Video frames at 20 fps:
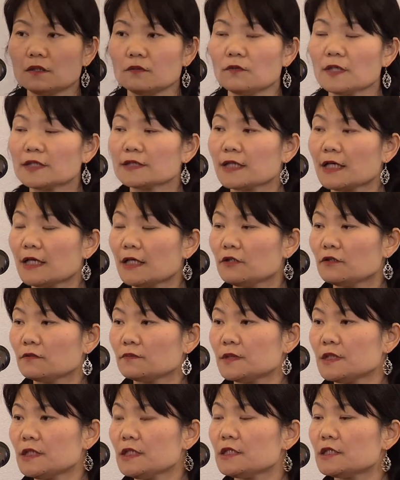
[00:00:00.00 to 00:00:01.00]
what kind
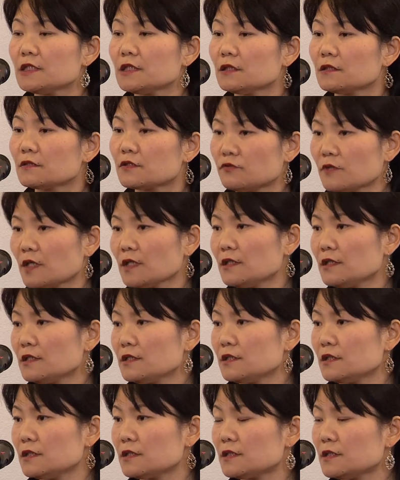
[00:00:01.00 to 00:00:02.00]
of teaching
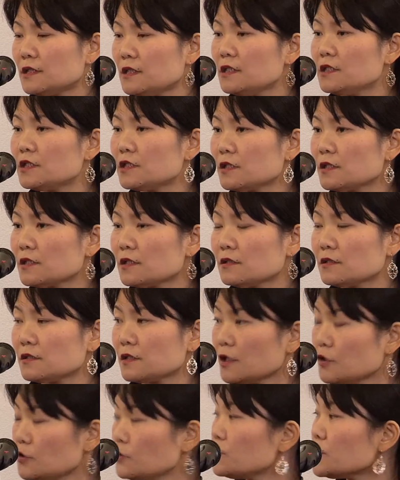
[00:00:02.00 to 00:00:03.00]
strategies teachers
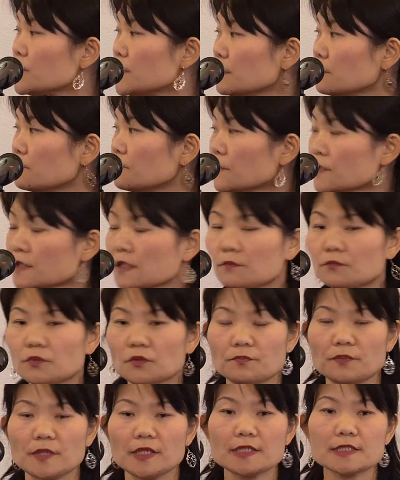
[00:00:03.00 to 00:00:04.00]
are using. For example,
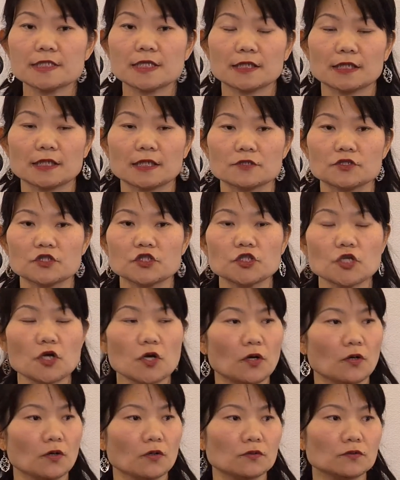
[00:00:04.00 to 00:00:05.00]
PISA can
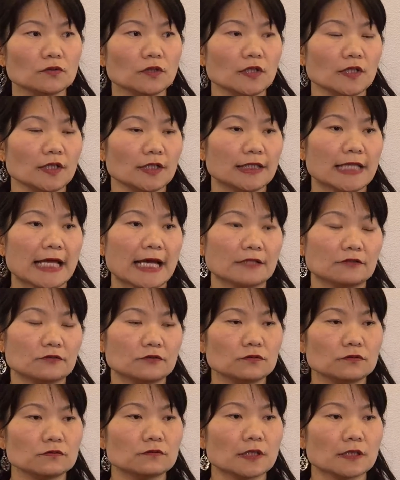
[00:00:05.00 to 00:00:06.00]
show that
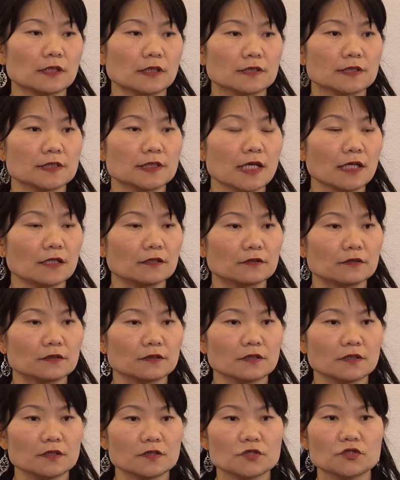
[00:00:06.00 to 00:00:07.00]
to what extent
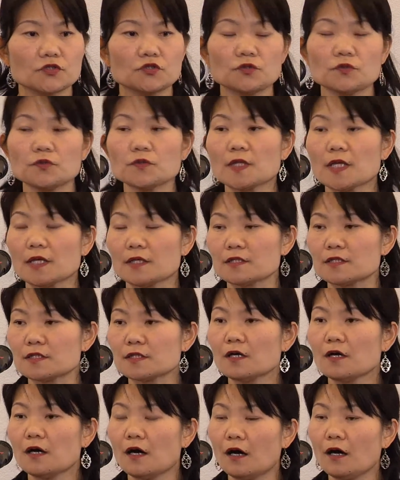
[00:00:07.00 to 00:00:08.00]
students
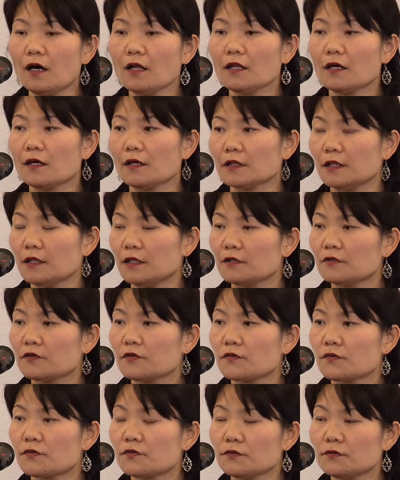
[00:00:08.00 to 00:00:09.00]
are learning
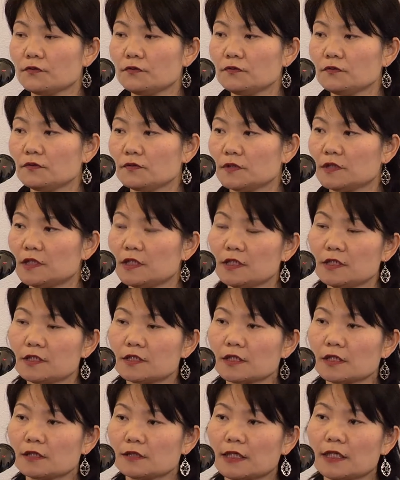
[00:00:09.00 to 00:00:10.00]
through
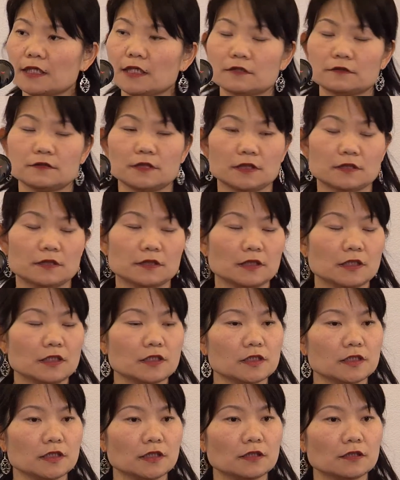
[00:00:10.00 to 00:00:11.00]
teacher-directed
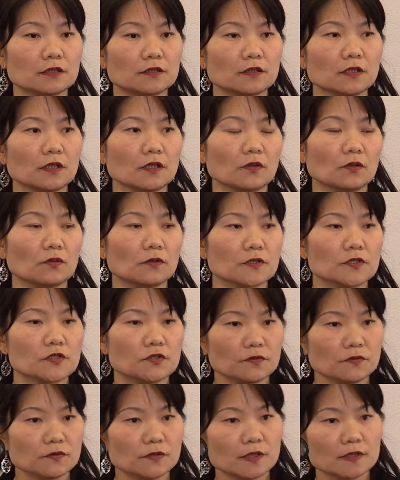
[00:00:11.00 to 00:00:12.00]
teaching or
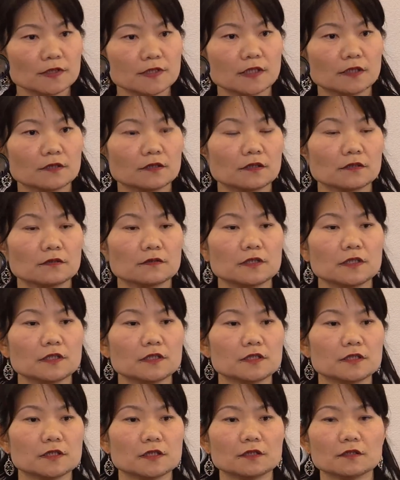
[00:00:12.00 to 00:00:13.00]
student-centered
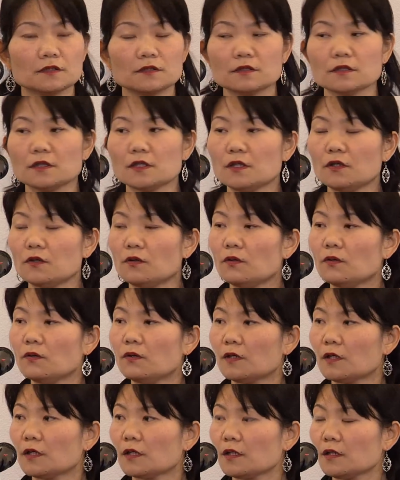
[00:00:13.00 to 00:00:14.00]
teaching
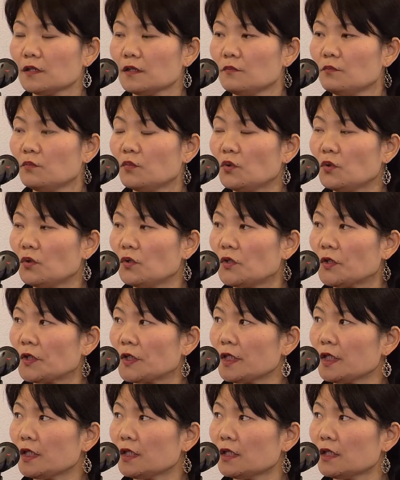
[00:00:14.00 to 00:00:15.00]
or
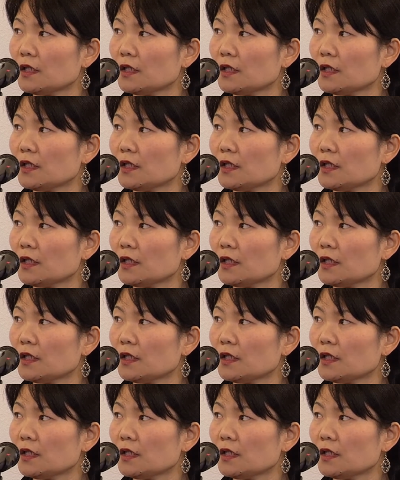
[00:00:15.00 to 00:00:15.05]
more